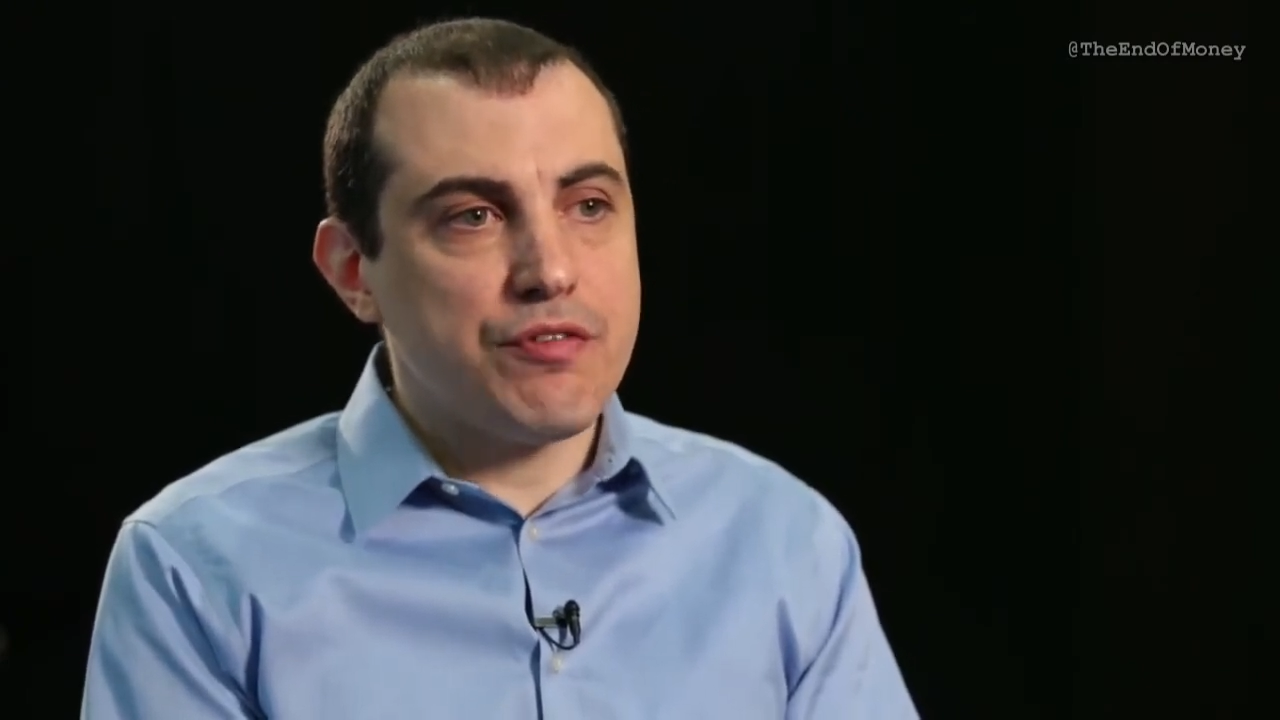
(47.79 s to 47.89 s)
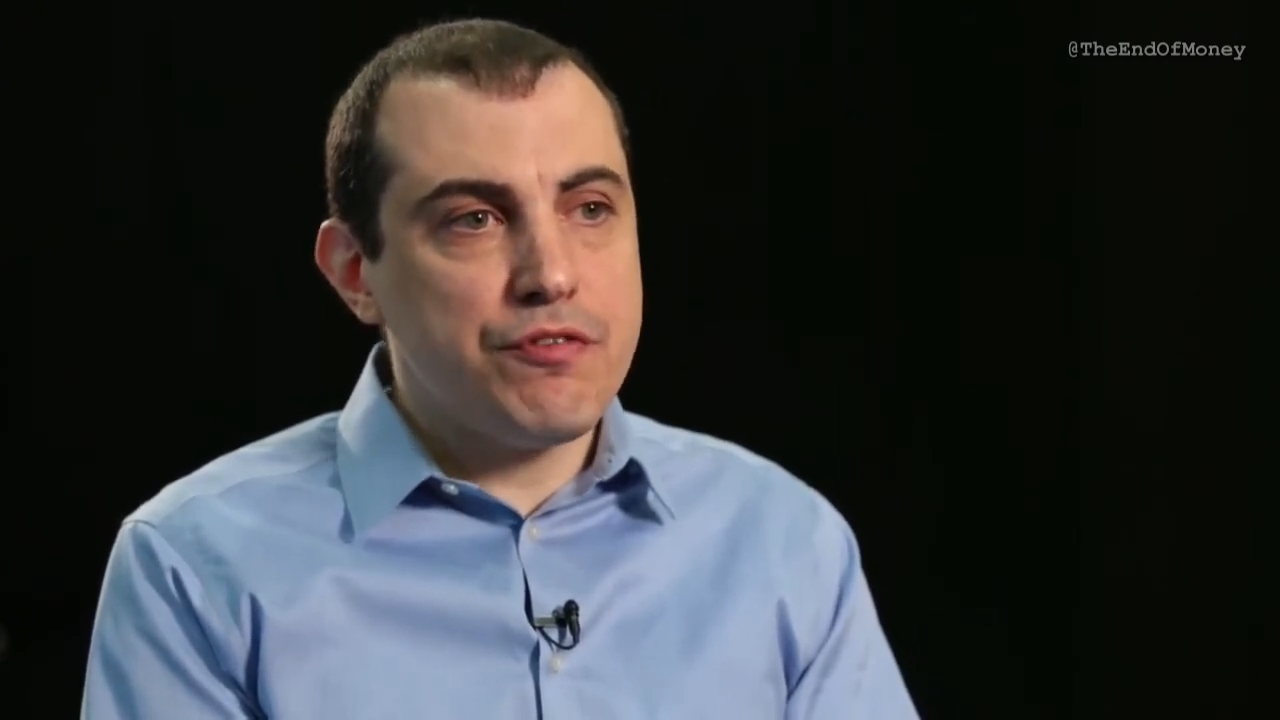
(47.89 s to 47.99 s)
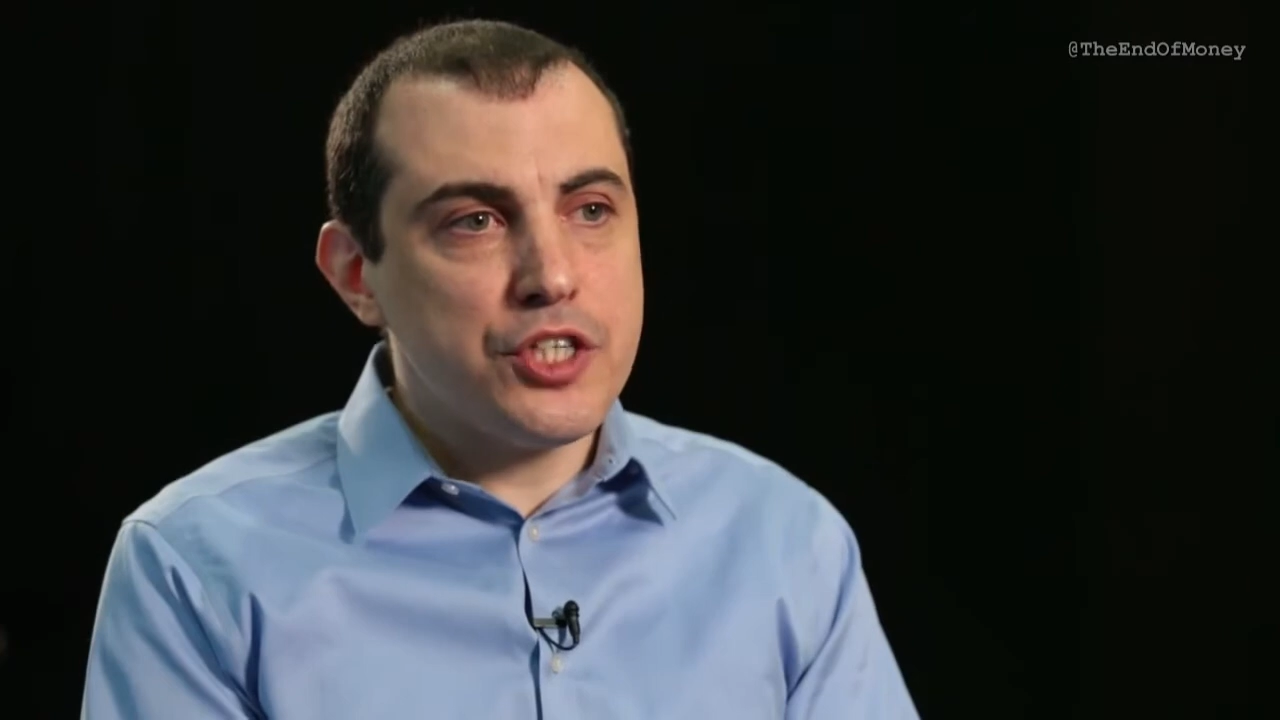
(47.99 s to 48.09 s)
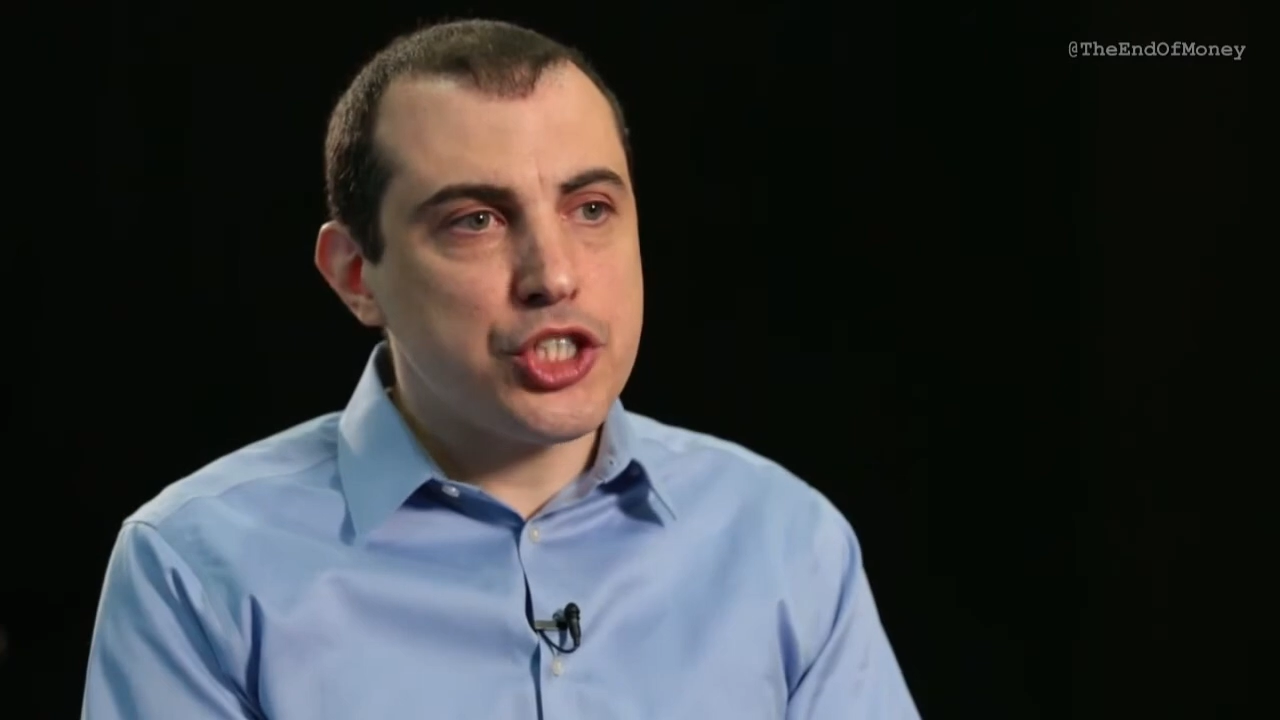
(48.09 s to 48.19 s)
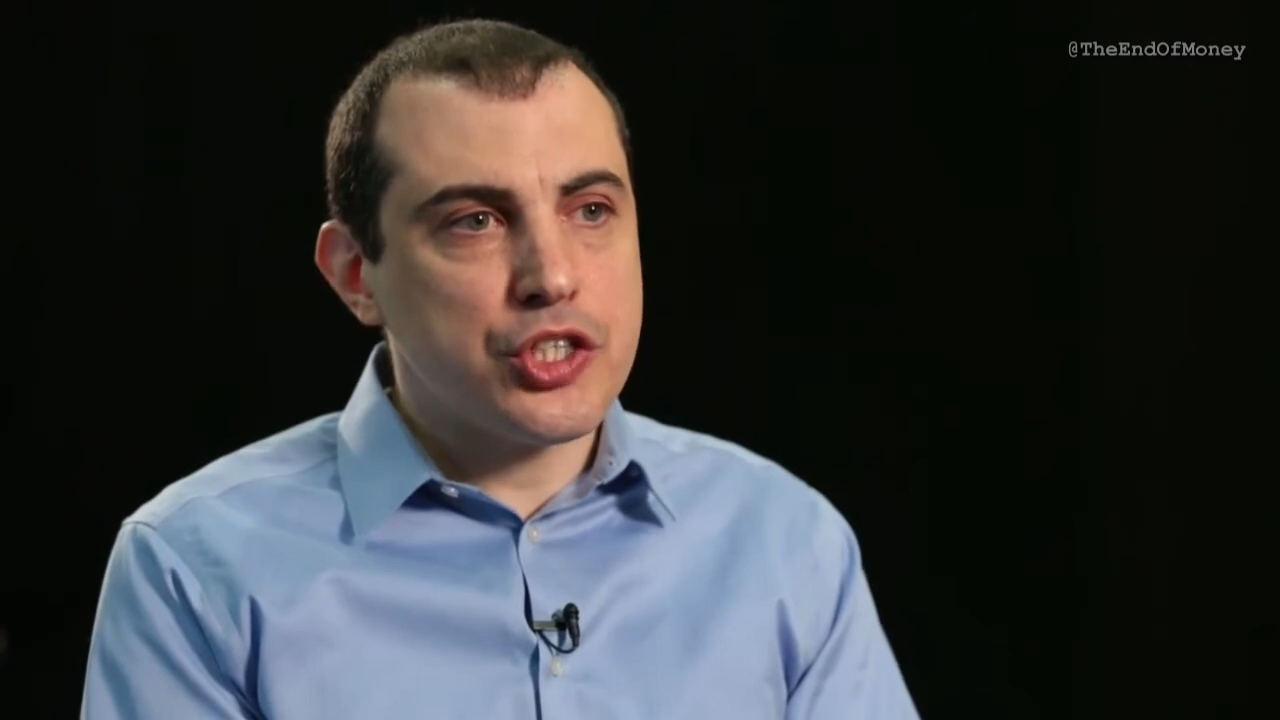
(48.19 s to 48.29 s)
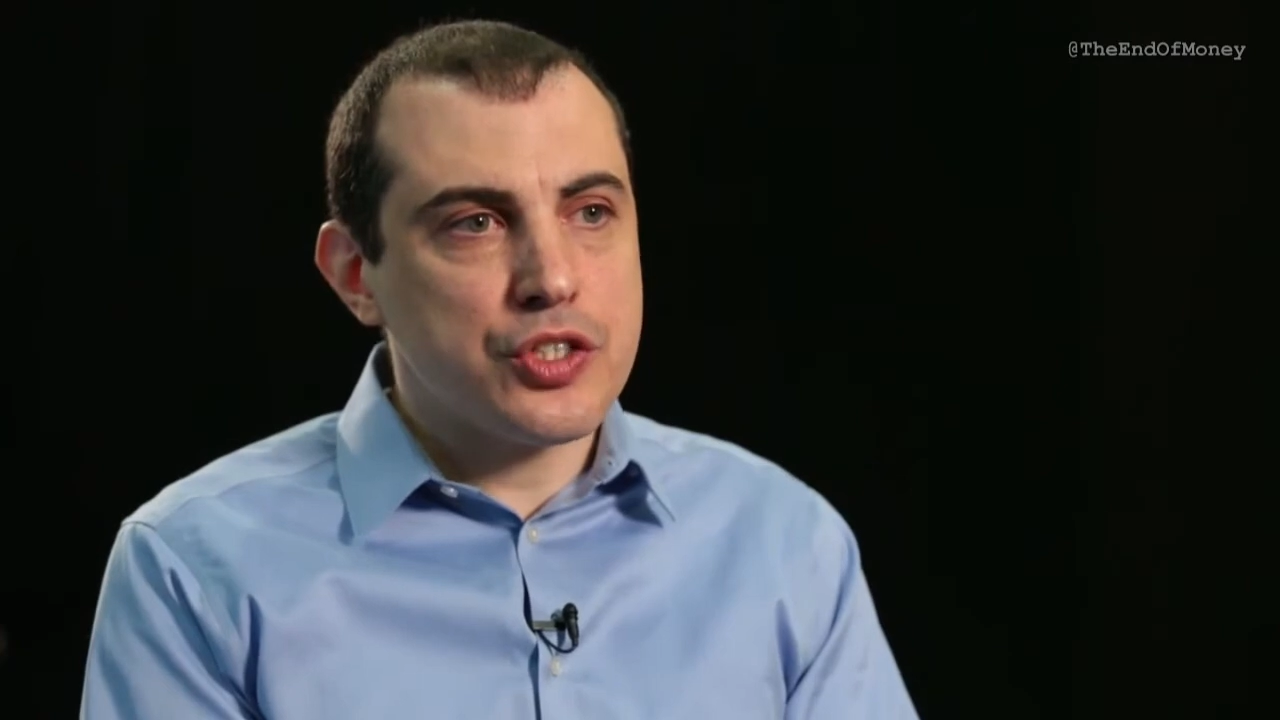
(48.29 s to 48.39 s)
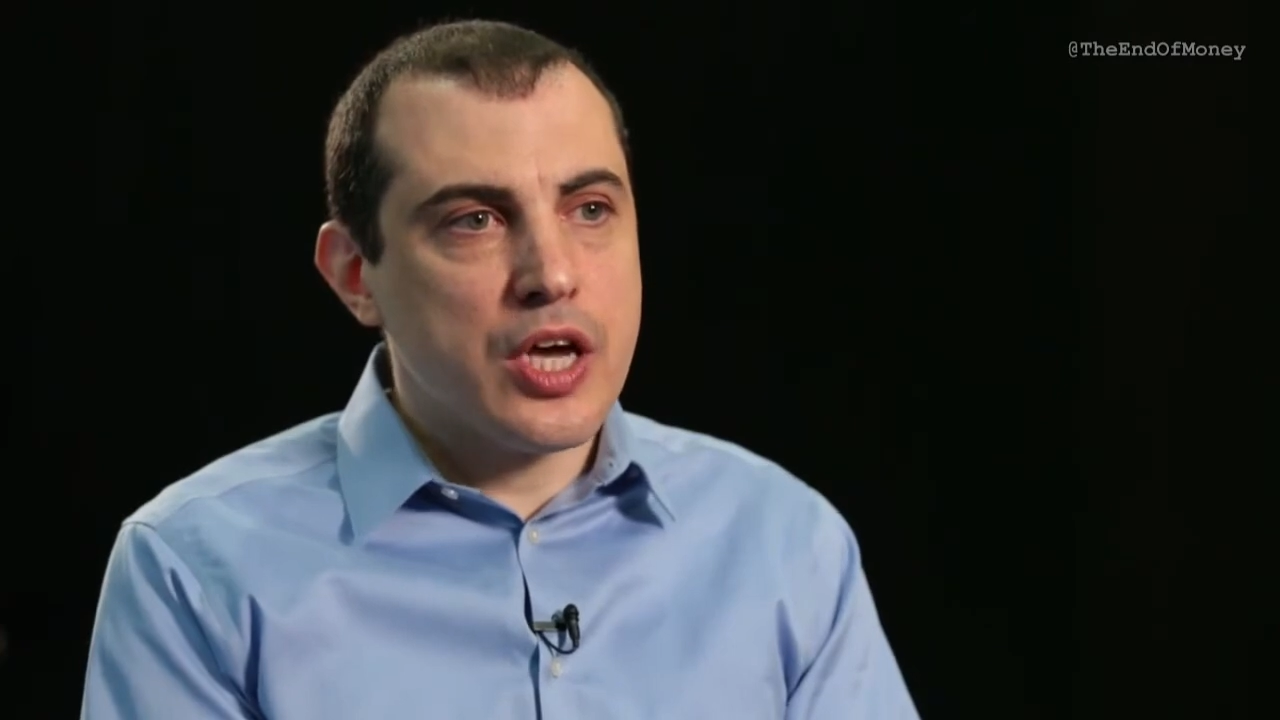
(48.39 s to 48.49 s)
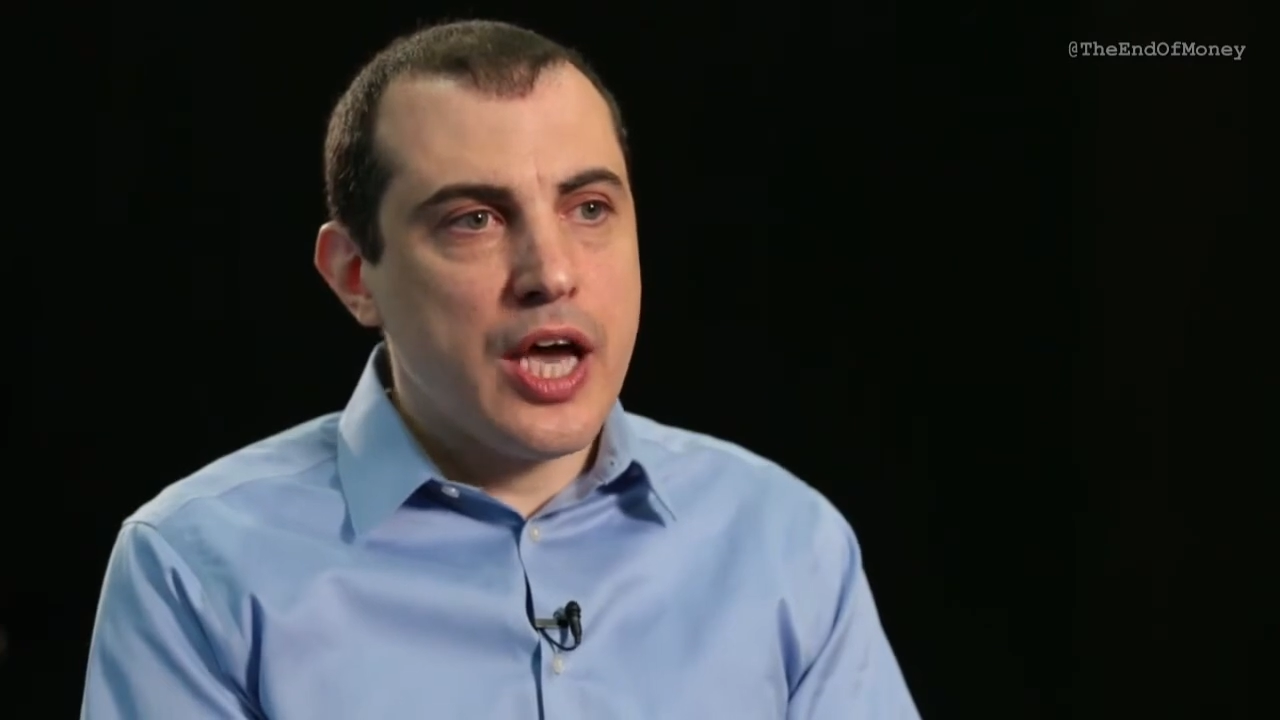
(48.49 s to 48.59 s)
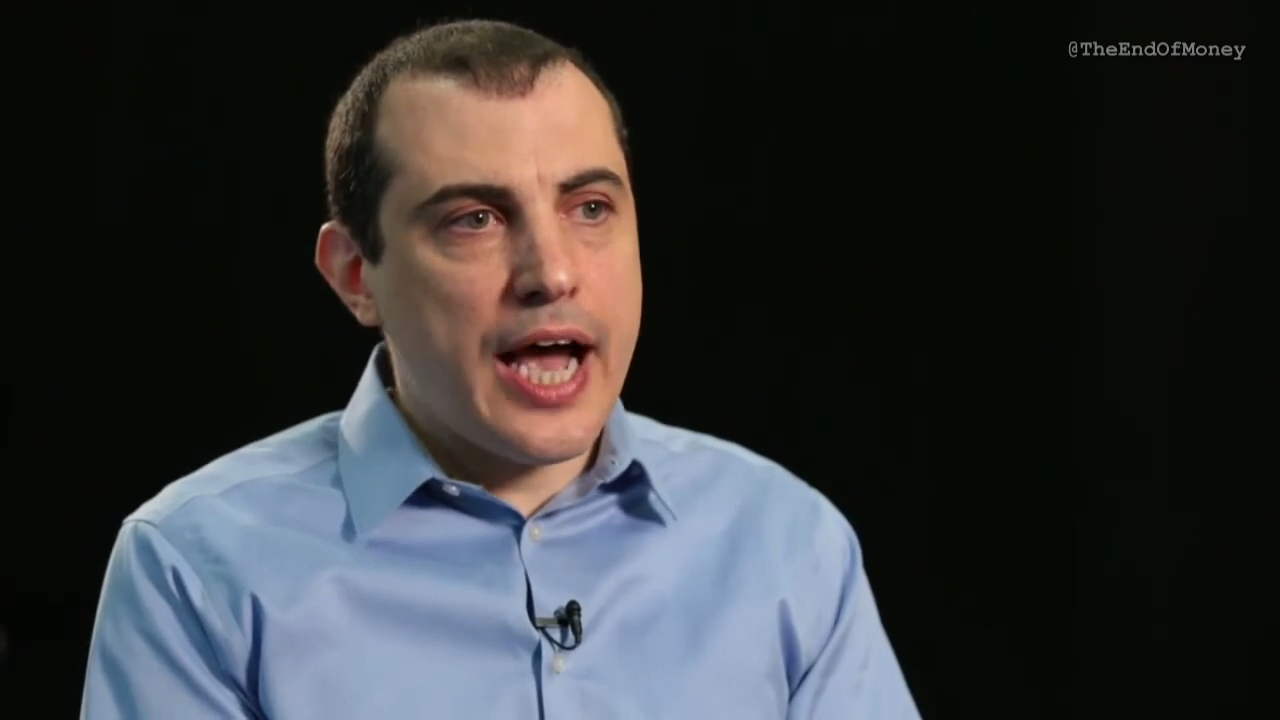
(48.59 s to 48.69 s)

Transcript: efficient